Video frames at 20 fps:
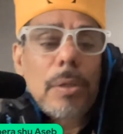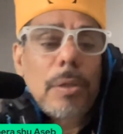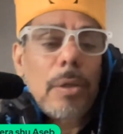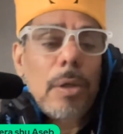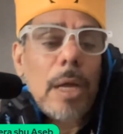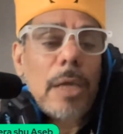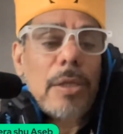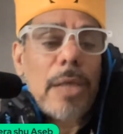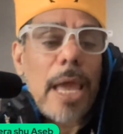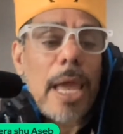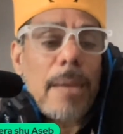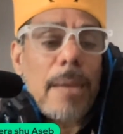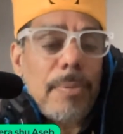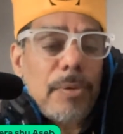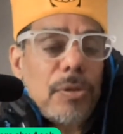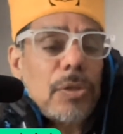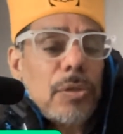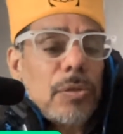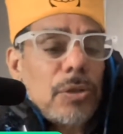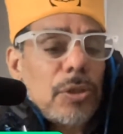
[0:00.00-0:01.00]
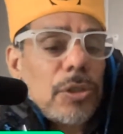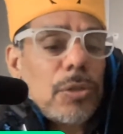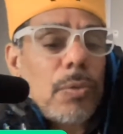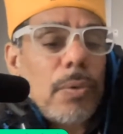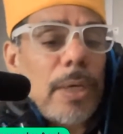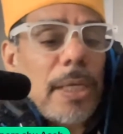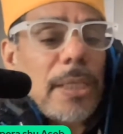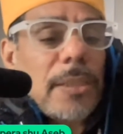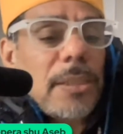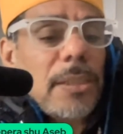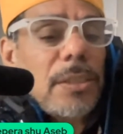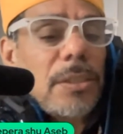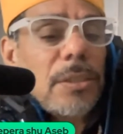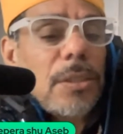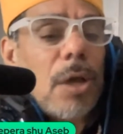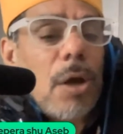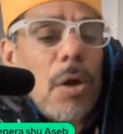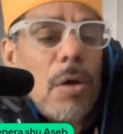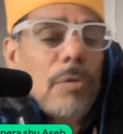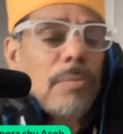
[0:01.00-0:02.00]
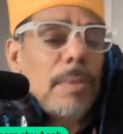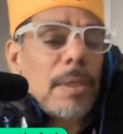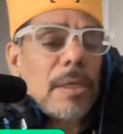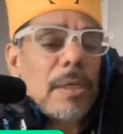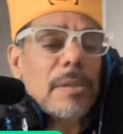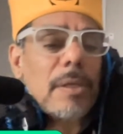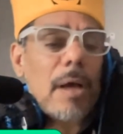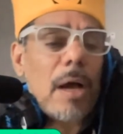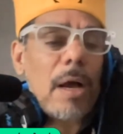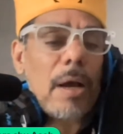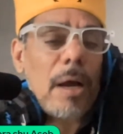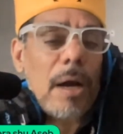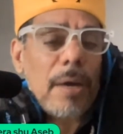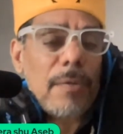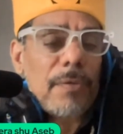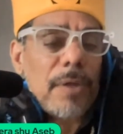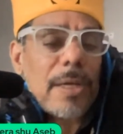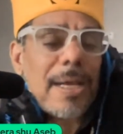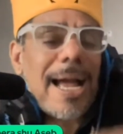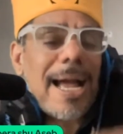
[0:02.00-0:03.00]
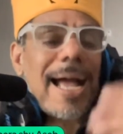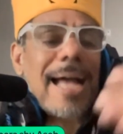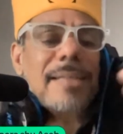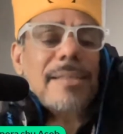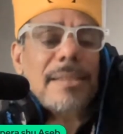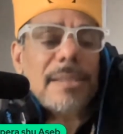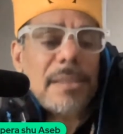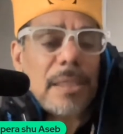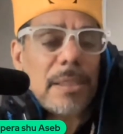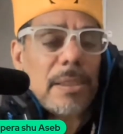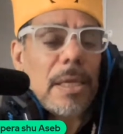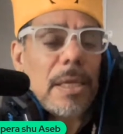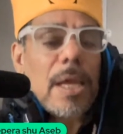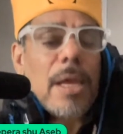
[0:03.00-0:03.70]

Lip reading: You know, you're able to squeeze these tones because of the constant,